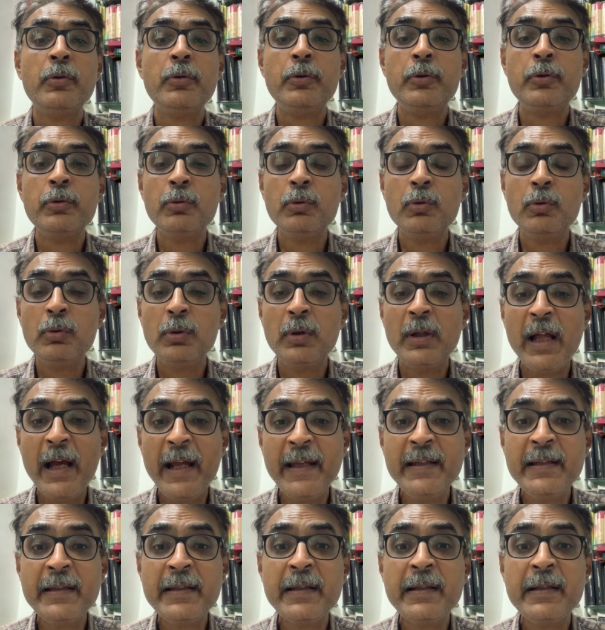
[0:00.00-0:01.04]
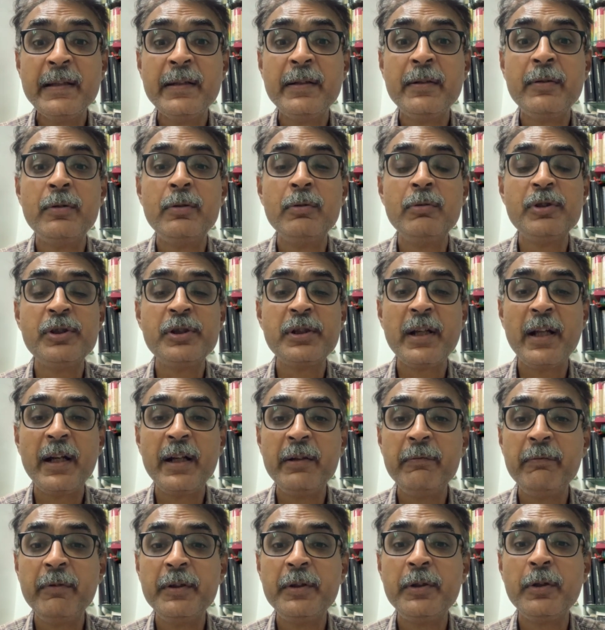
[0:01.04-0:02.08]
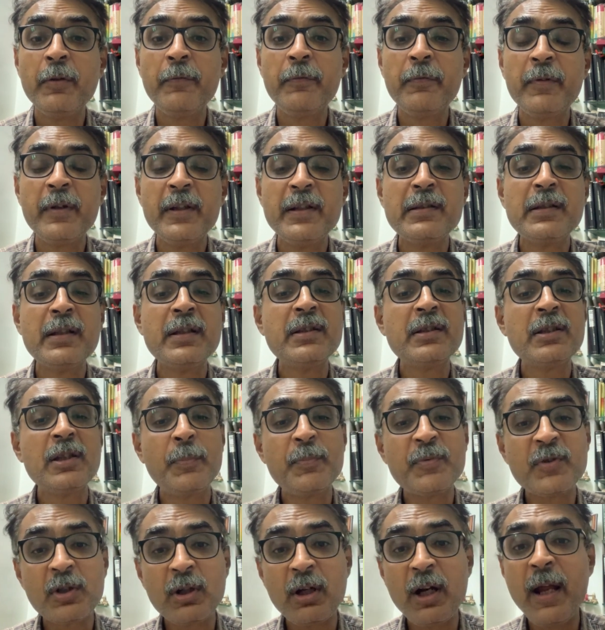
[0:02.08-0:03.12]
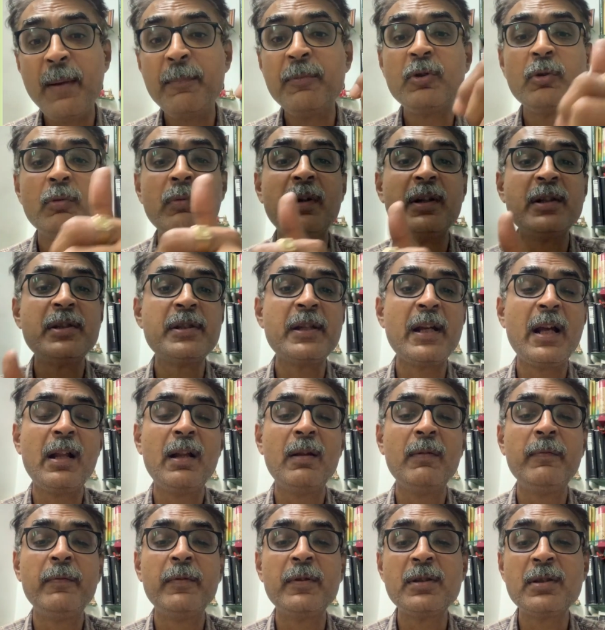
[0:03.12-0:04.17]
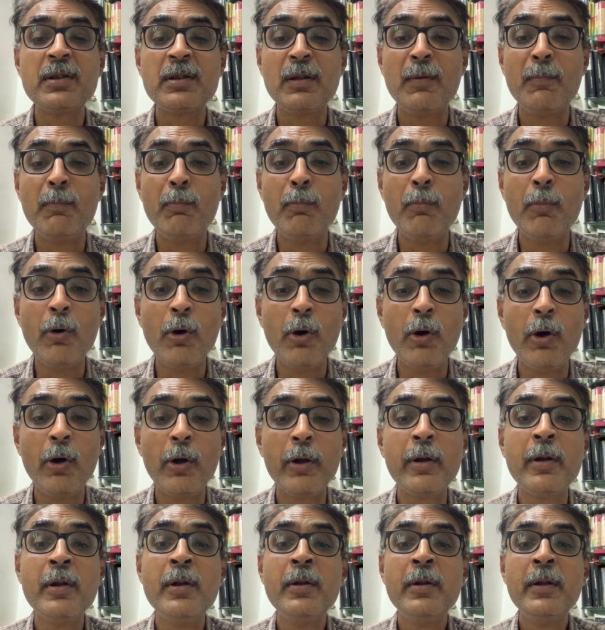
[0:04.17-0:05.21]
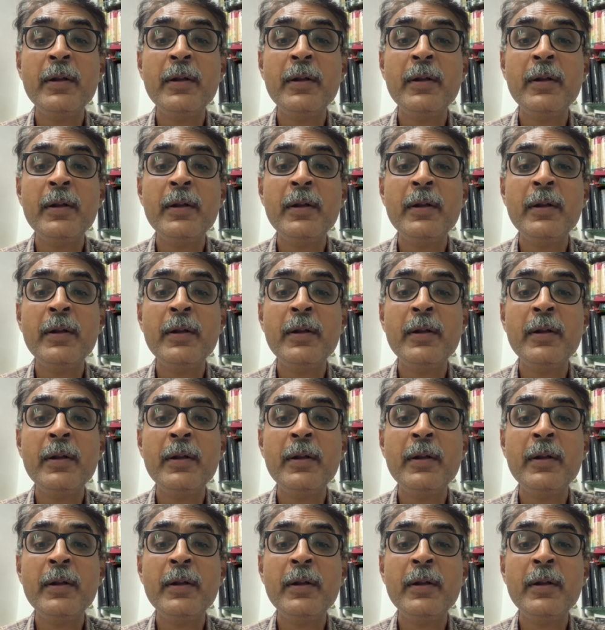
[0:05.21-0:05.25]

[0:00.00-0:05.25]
do like it, do share it with your friends, and subscribe to our channel for some more.